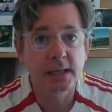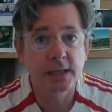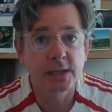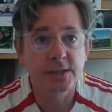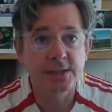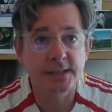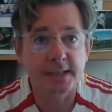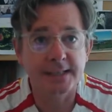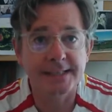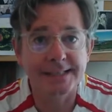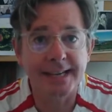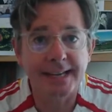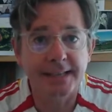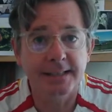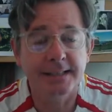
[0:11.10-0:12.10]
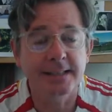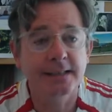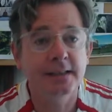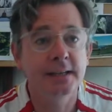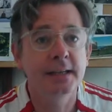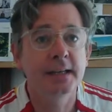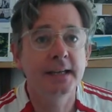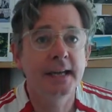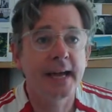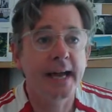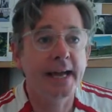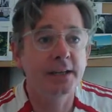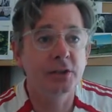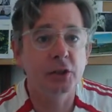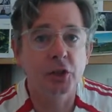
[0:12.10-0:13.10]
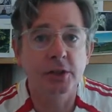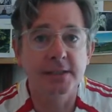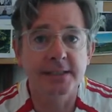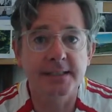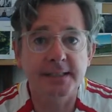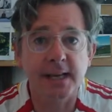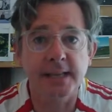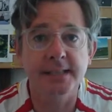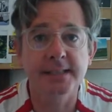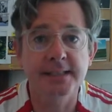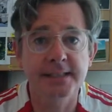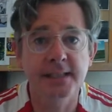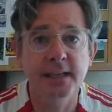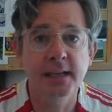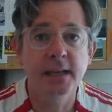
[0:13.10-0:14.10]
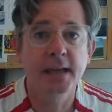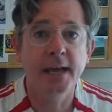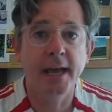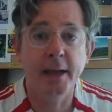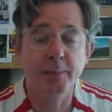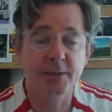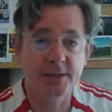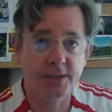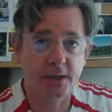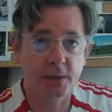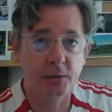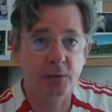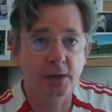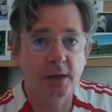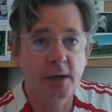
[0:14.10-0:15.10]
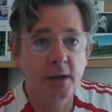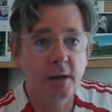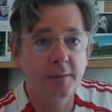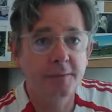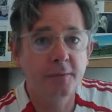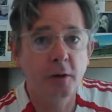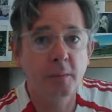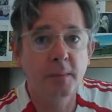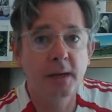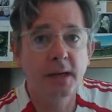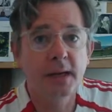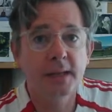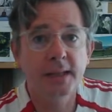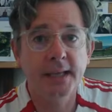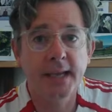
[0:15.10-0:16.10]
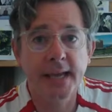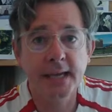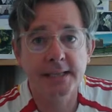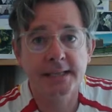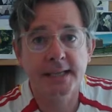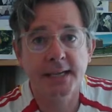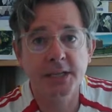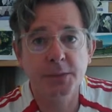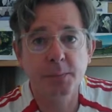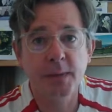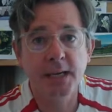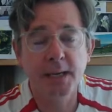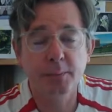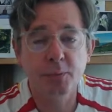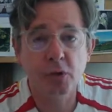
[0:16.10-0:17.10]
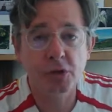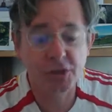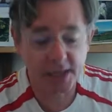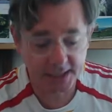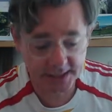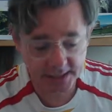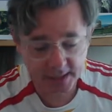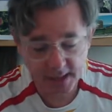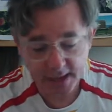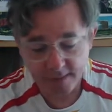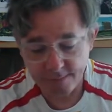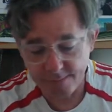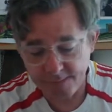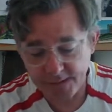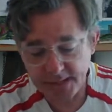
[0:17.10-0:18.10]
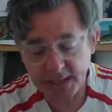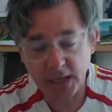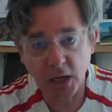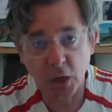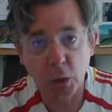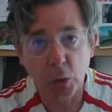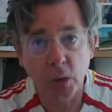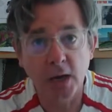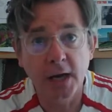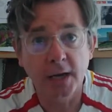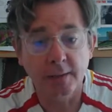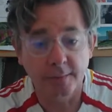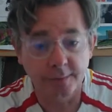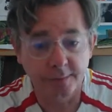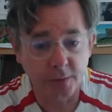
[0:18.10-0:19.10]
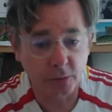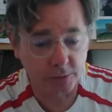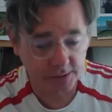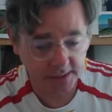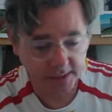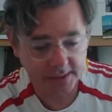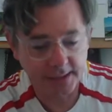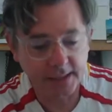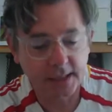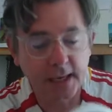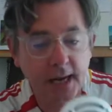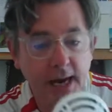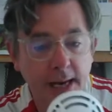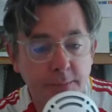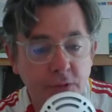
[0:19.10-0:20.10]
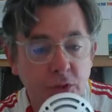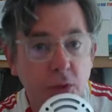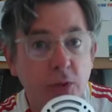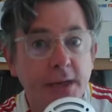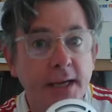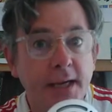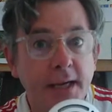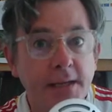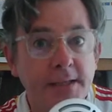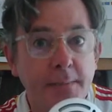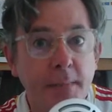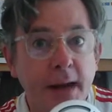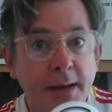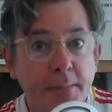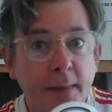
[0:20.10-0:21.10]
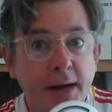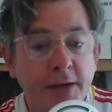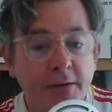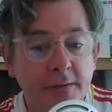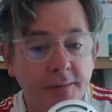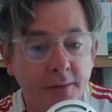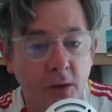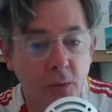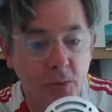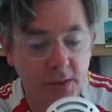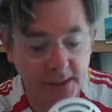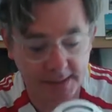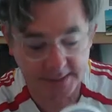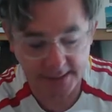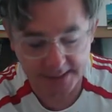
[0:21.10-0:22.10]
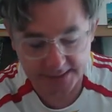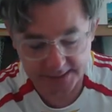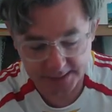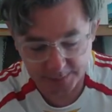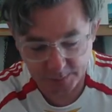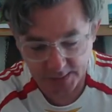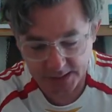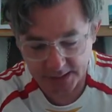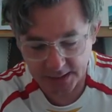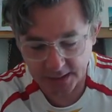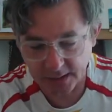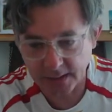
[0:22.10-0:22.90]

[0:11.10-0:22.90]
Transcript: succinct and concise episode from the SHP project Video Vault. I'm talking into my microphone as I speak.